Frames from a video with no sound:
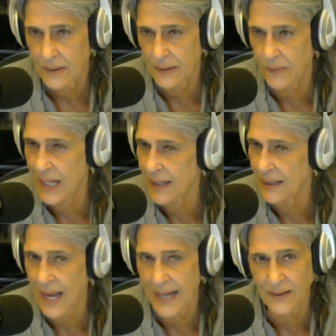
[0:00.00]
Well,
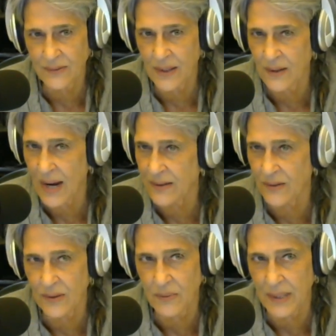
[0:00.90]
I don't know. I don't
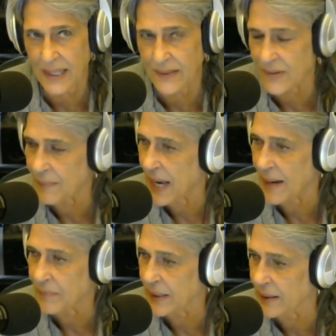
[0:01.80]
know what ends up
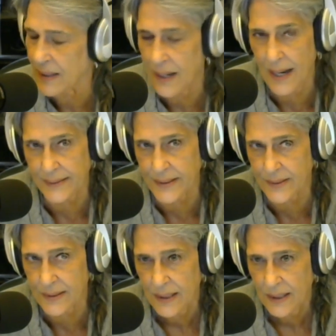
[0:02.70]
happening. I
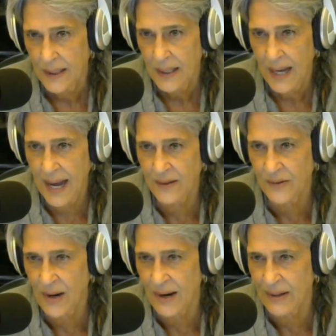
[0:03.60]
don't
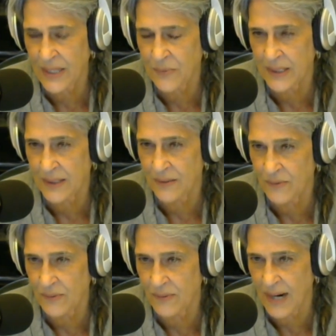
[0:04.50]
know how anyone
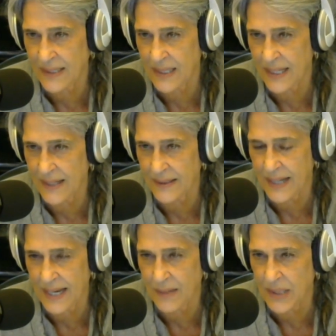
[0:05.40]
can write the end
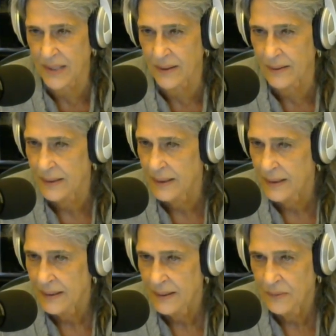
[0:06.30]
game here.
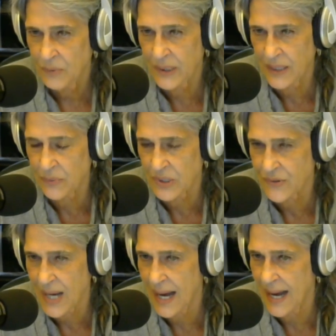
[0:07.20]
Would he
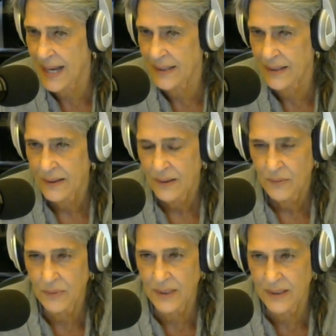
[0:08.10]
resign?
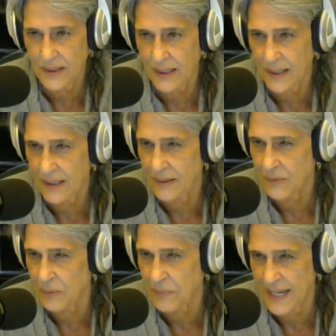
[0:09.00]

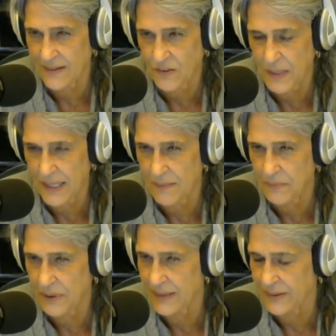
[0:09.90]
Will Pence become
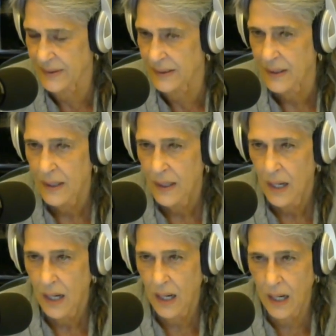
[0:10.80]
president?
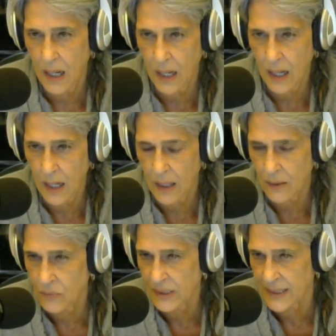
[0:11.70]

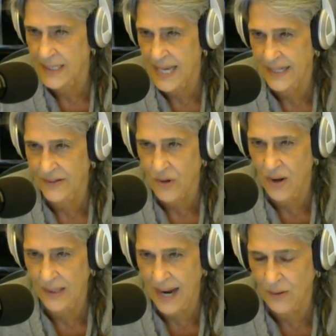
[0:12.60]
Will he take us
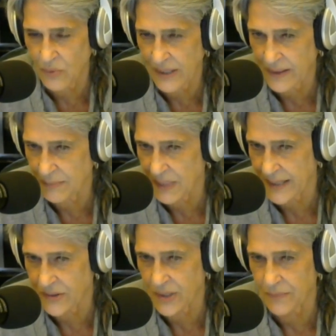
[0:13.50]
all out with him
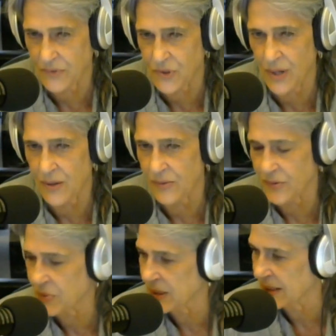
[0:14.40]
like Jim
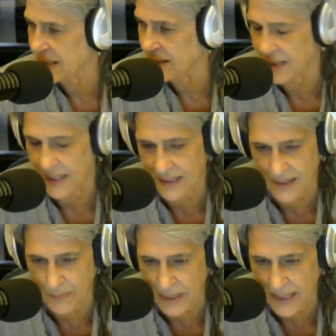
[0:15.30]
Jones? Will he hit
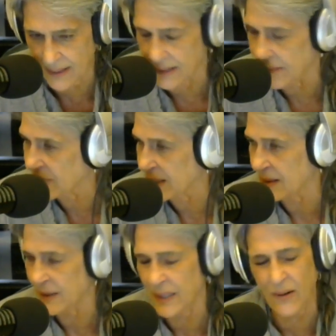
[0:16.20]
the button?
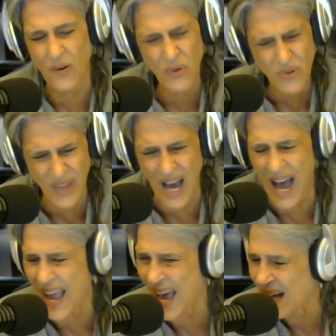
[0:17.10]
Who the
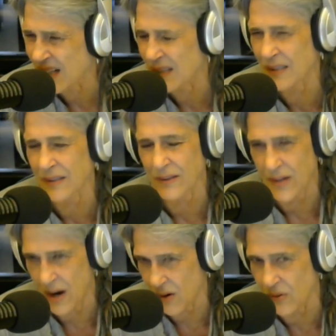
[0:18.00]
hell
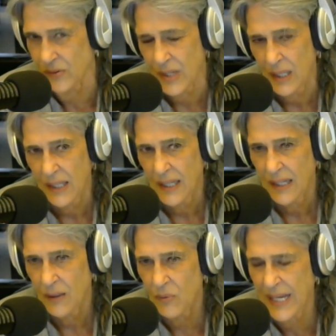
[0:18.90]
knows?
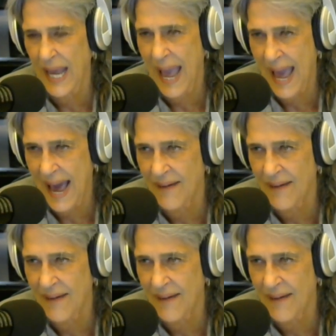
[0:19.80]
We have...